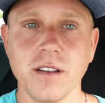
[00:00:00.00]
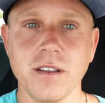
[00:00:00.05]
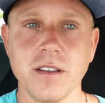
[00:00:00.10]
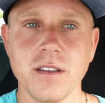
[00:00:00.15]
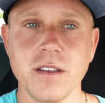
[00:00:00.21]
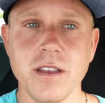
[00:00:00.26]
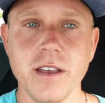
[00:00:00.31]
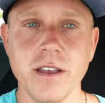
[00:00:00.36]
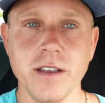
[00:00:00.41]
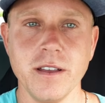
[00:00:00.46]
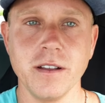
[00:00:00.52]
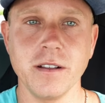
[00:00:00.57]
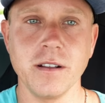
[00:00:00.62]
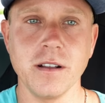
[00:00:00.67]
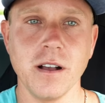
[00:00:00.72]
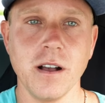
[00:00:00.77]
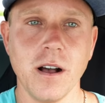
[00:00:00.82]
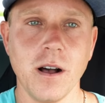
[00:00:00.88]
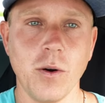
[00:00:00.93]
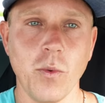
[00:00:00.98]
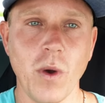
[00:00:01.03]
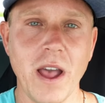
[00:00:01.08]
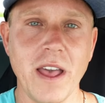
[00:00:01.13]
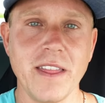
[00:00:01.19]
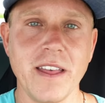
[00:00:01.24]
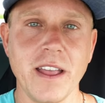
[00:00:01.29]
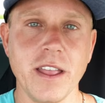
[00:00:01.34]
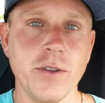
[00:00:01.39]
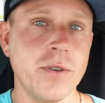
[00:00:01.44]
in a way
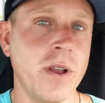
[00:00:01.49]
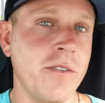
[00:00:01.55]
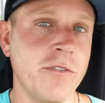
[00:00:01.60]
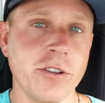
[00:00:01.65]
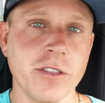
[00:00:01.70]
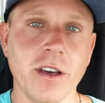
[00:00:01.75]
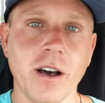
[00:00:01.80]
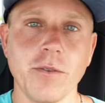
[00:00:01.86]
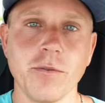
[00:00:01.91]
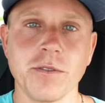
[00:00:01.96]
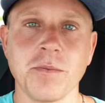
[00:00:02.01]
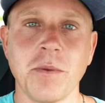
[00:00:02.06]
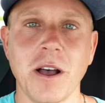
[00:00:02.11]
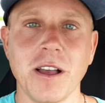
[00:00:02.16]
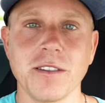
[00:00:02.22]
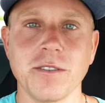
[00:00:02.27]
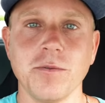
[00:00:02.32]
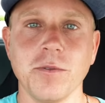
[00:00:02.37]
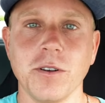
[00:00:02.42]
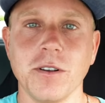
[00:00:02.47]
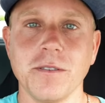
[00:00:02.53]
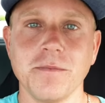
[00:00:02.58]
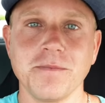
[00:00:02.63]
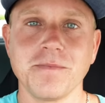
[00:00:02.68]
that you never thought was possible.